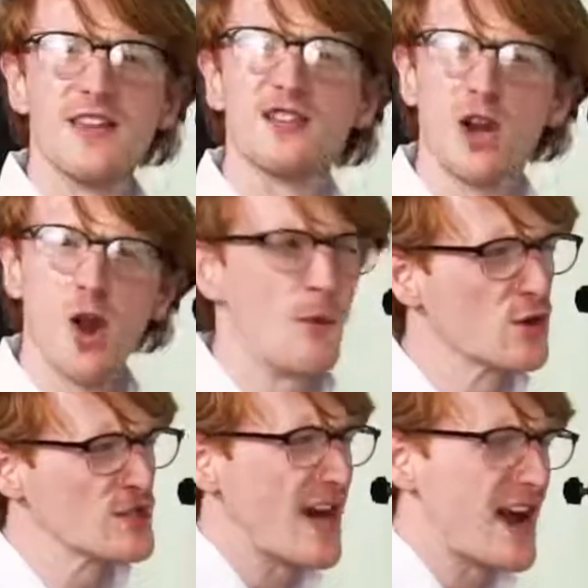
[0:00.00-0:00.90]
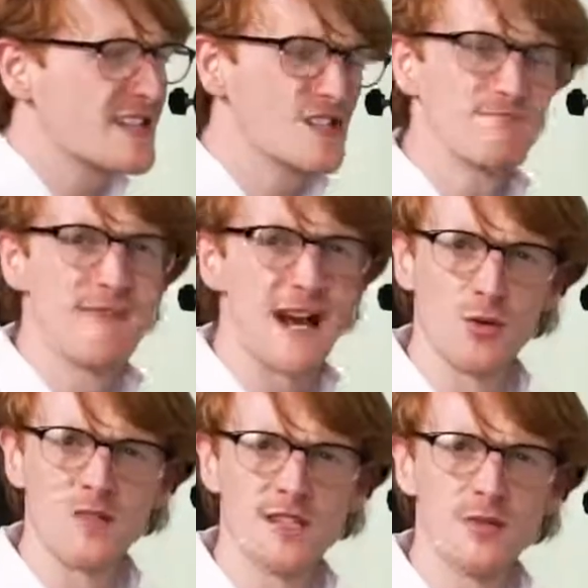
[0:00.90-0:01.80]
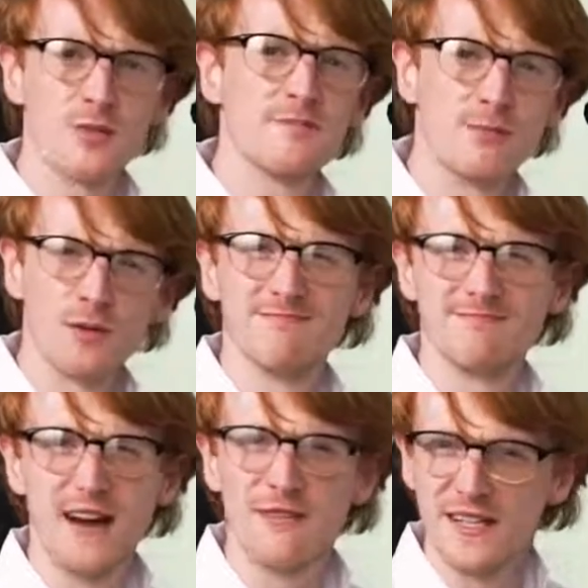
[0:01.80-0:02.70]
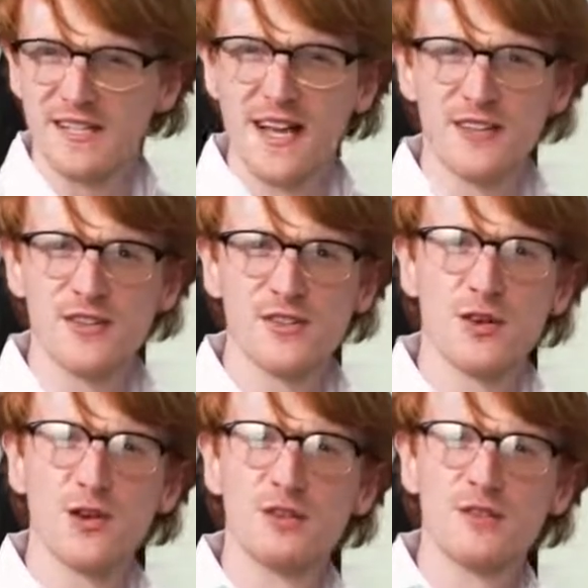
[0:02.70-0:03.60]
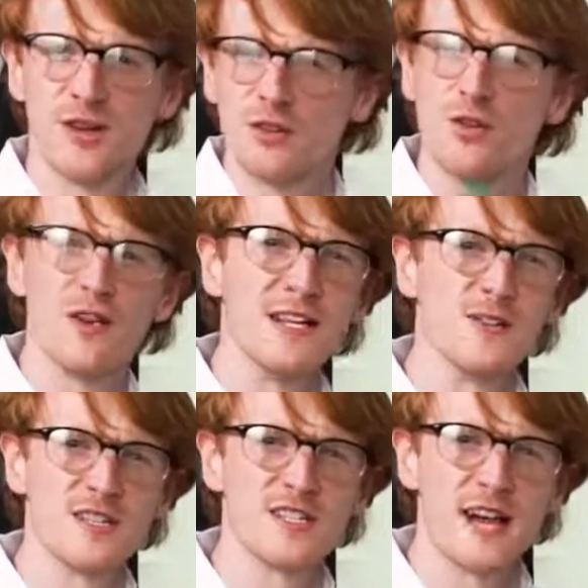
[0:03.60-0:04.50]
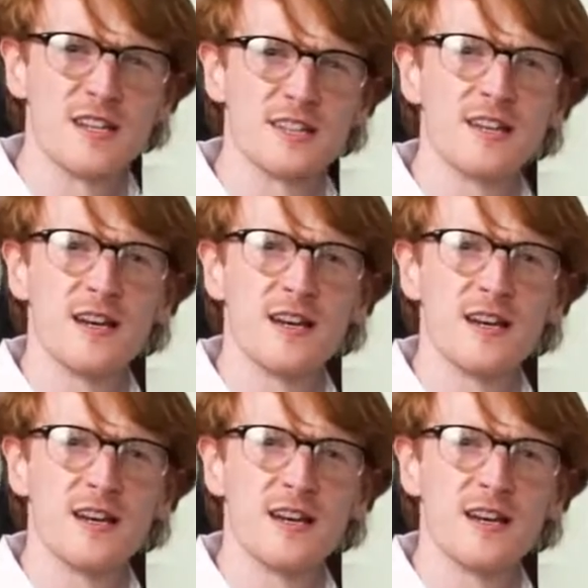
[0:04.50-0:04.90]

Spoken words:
There's a lot more science that goes into it, but I failed science in school so I don't really understand it,